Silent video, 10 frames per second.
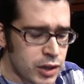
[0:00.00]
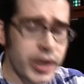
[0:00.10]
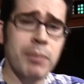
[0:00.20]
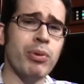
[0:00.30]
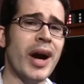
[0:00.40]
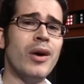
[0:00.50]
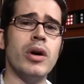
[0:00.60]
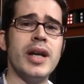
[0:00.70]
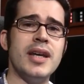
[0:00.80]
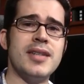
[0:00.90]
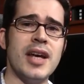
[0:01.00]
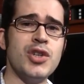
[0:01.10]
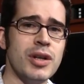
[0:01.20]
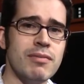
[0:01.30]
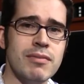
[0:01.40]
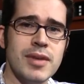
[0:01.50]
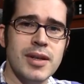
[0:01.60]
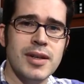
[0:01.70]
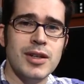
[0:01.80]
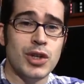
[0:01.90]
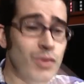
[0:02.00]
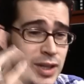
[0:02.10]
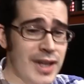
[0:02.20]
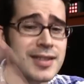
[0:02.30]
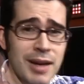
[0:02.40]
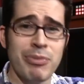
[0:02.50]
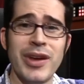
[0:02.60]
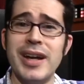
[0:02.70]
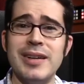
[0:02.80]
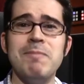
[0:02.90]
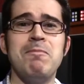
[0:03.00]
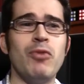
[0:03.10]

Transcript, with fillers: You'll get priority attention. You need something,